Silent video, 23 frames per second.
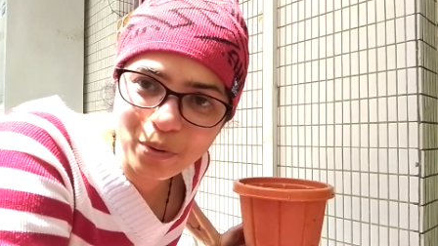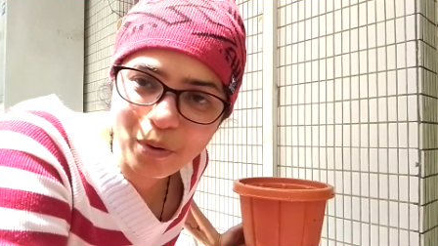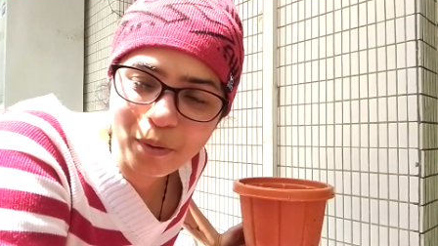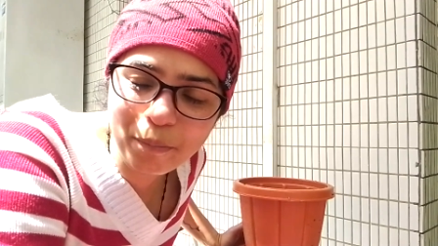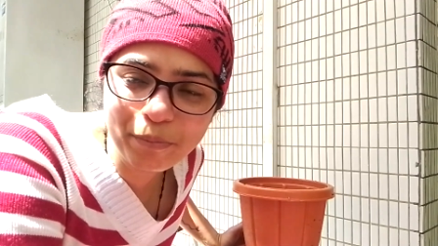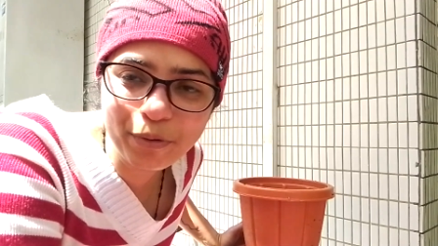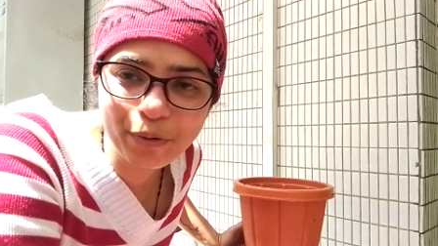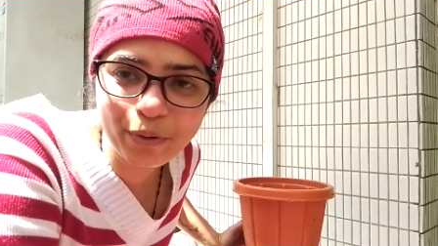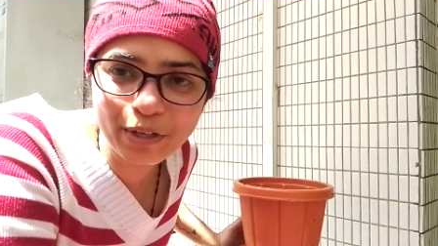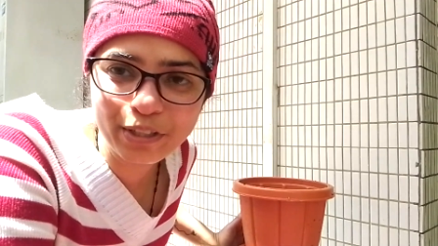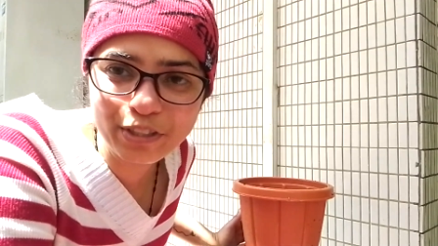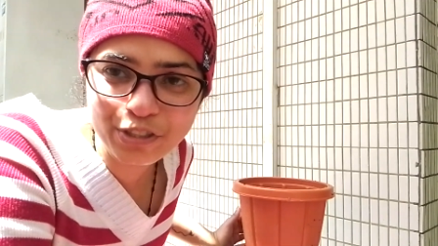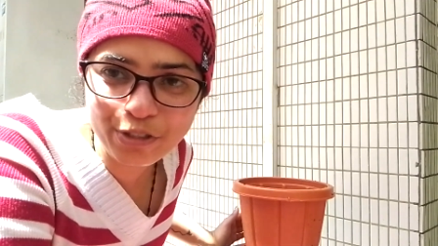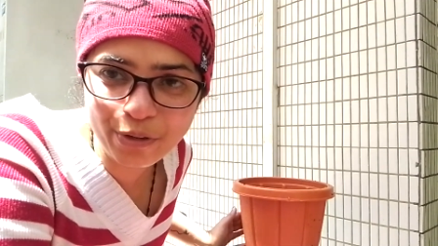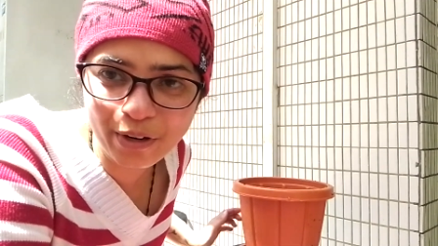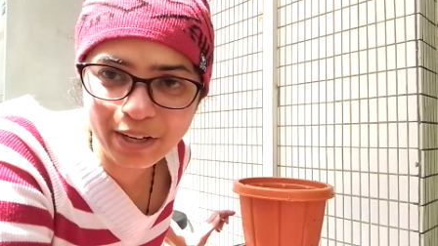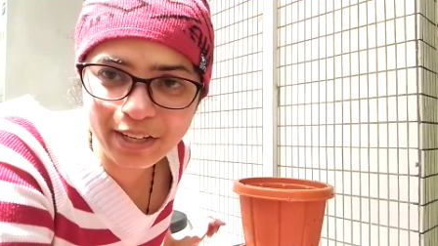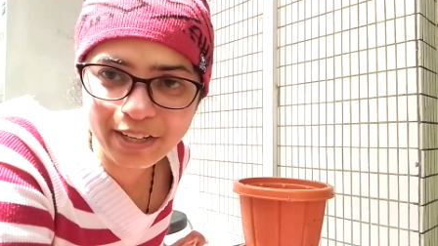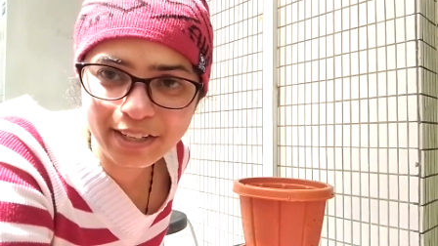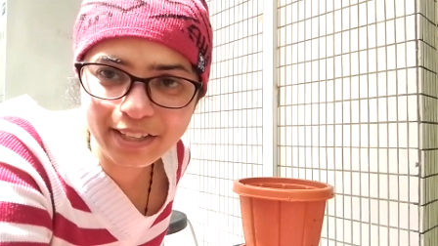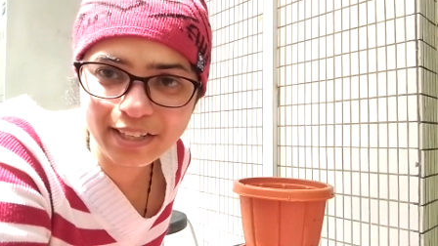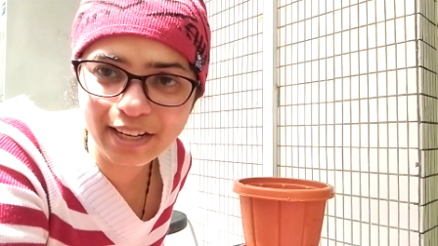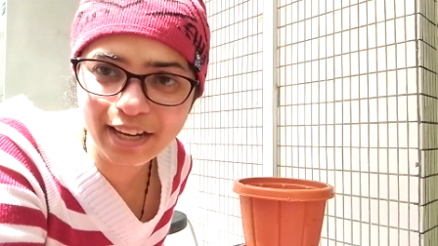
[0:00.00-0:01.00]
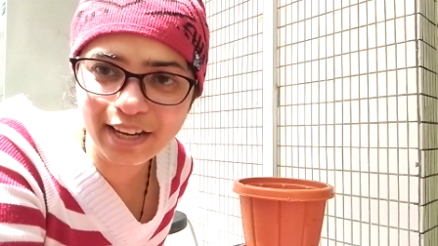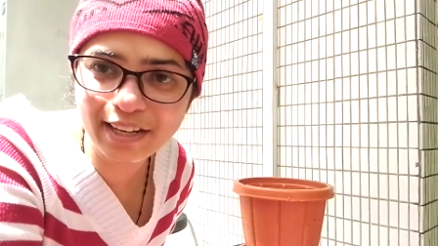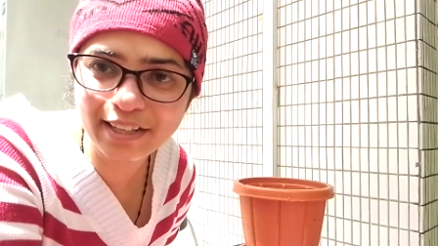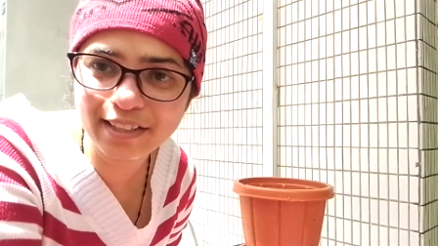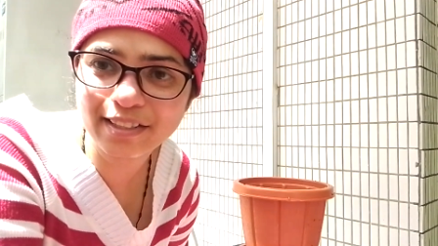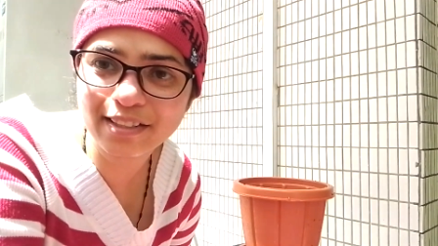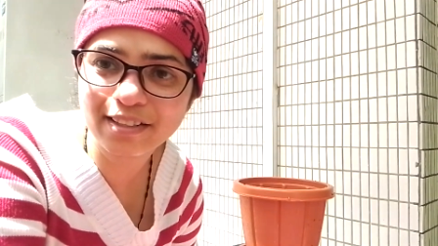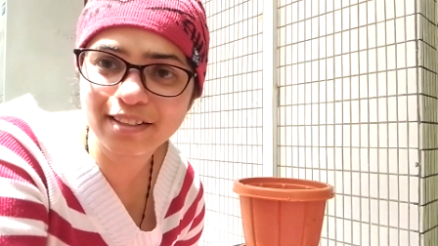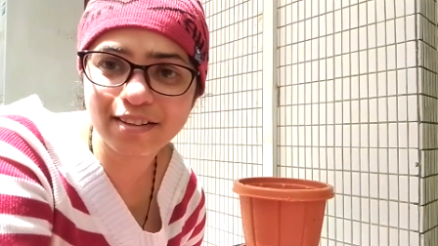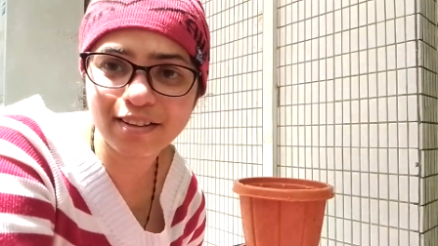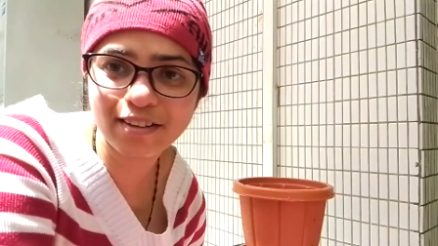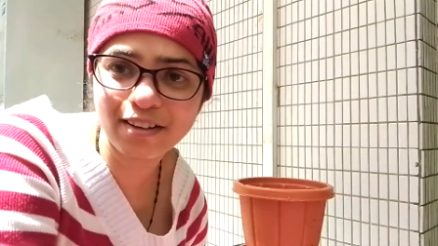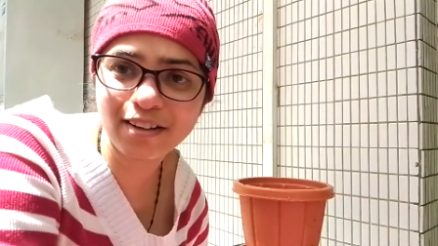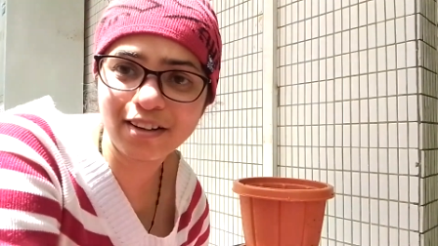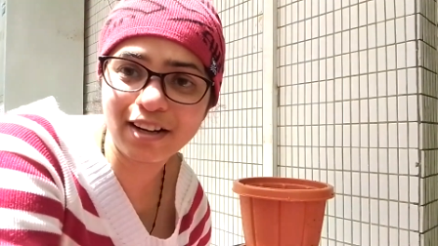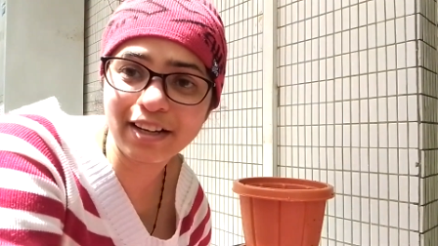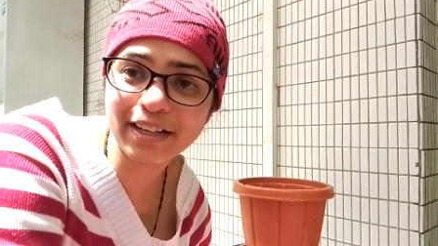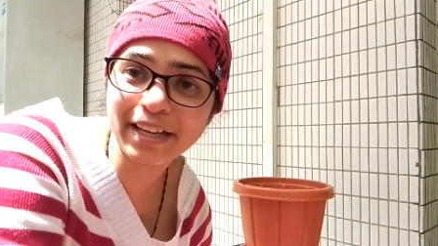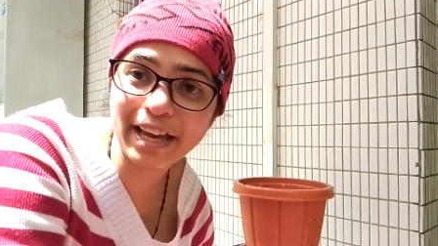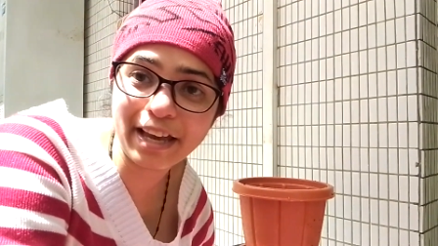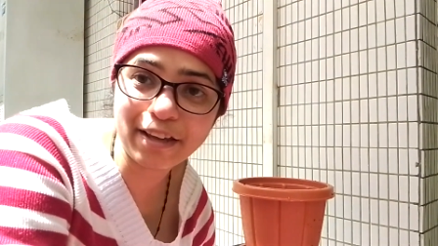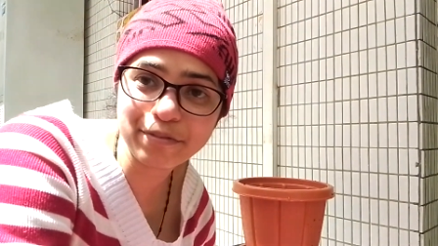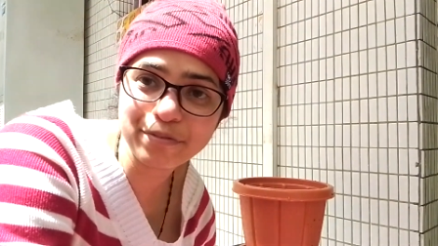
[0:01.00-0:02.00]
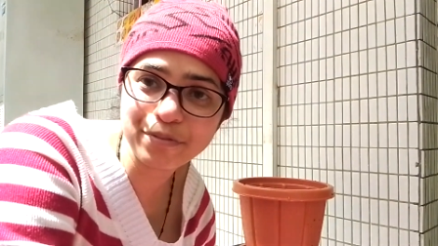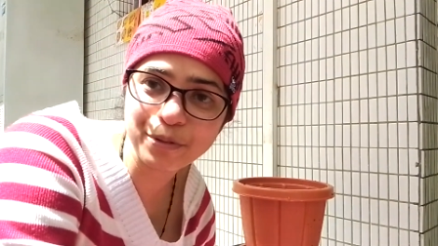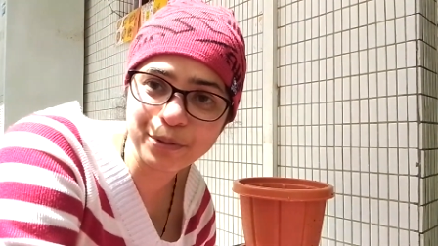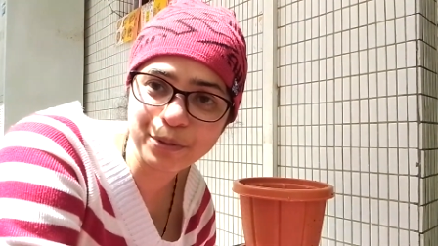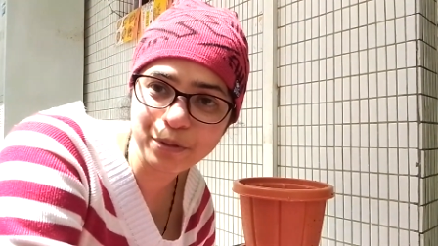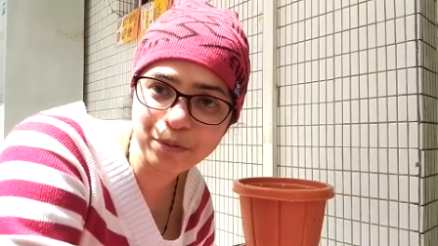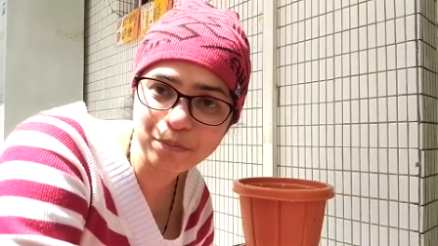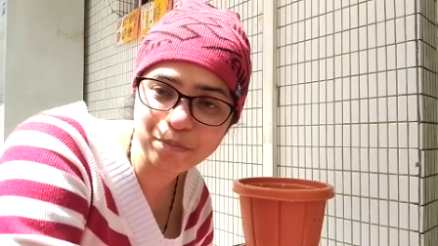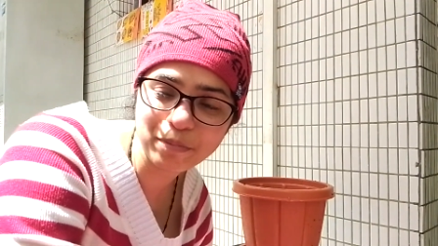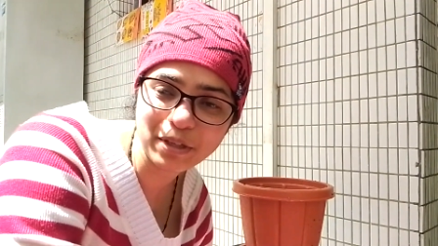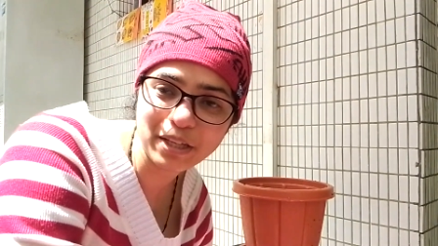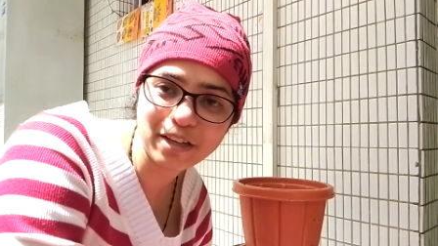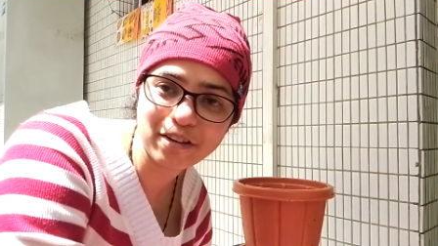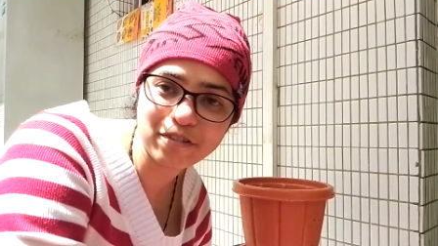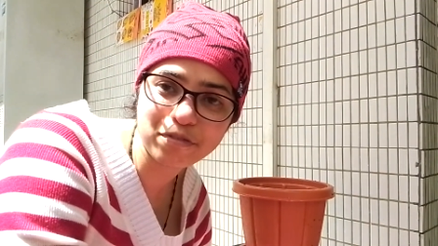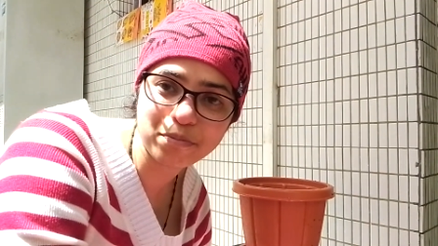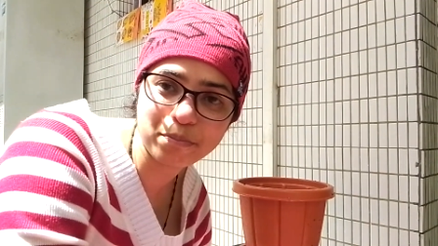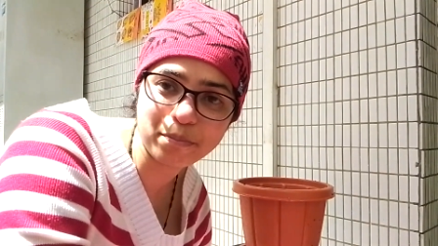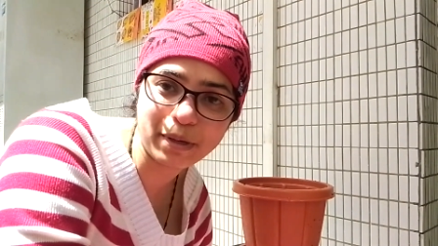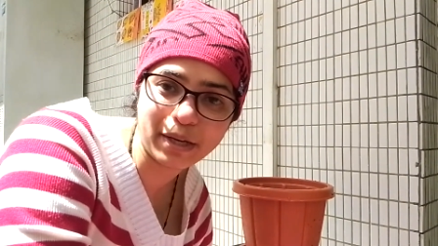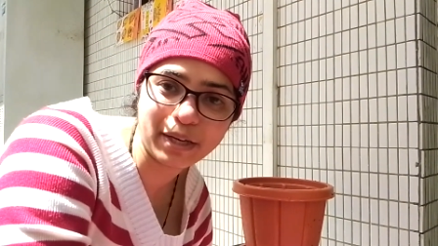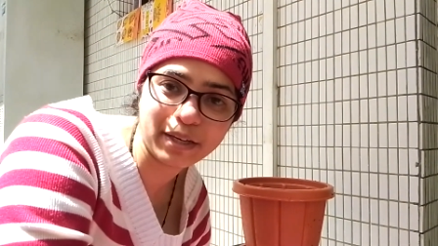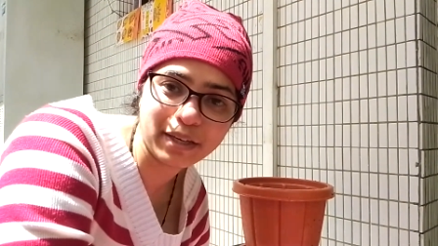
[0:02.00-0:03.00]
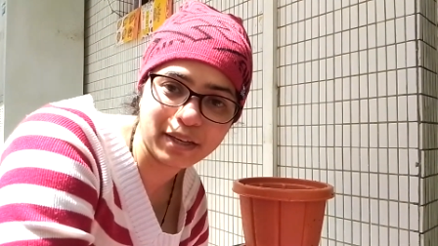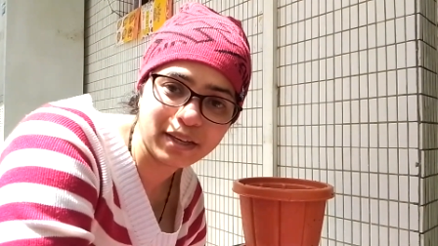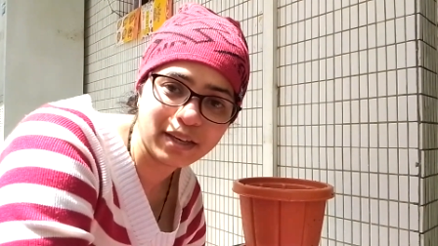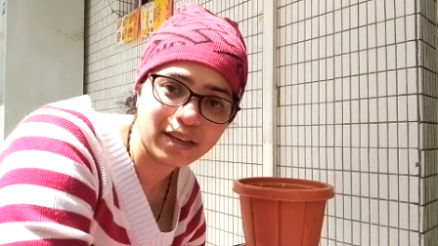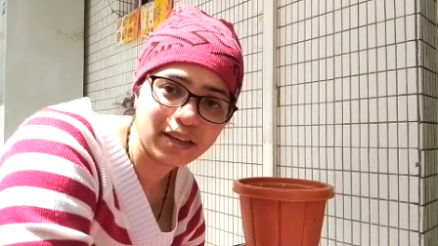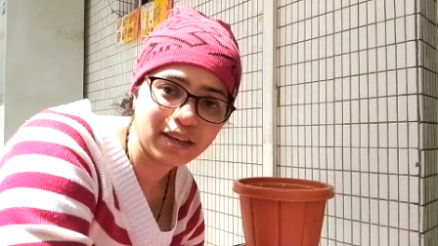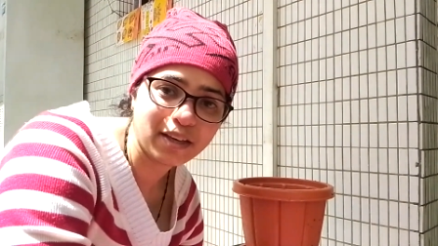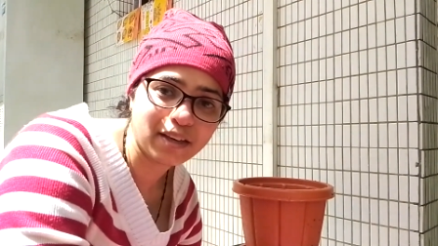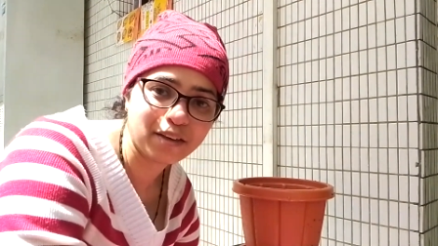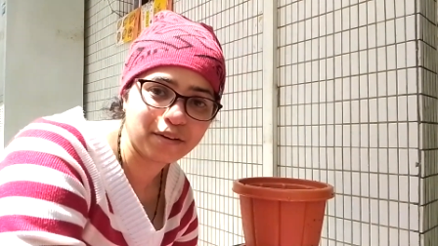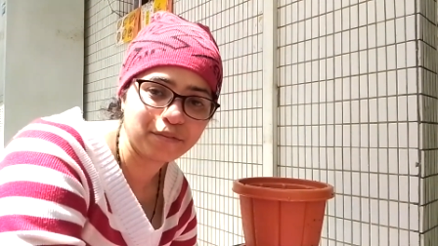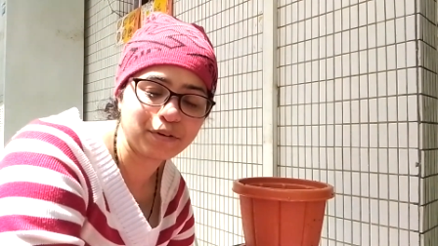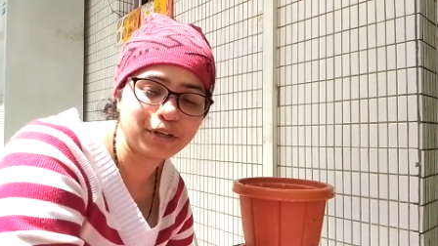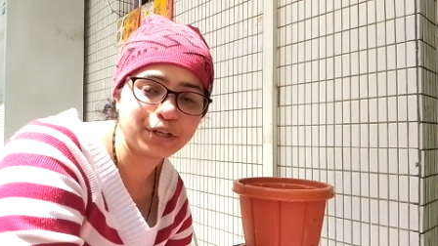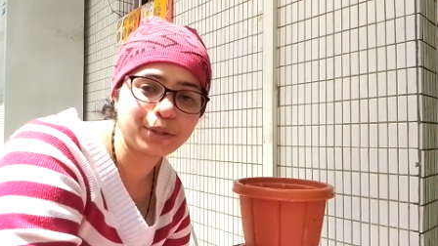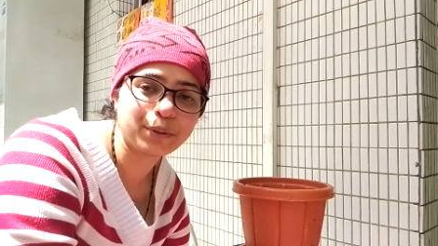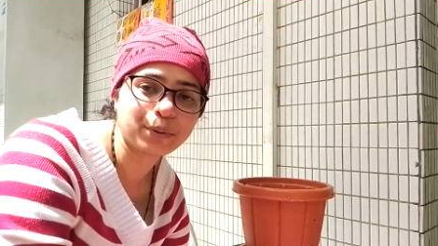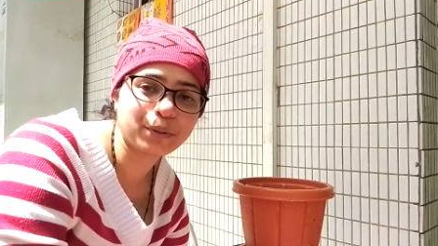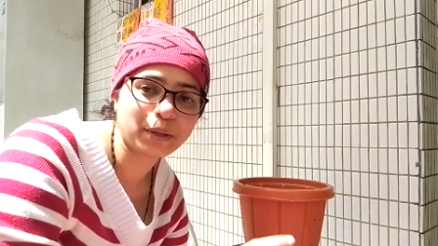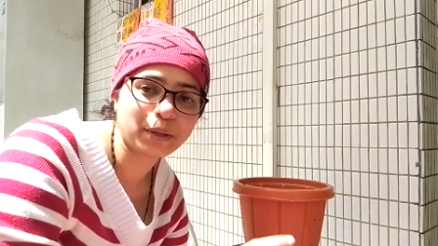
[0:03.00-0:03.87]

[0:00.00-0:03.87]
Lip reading: Hope you enjoyed it, and again forgive me if my video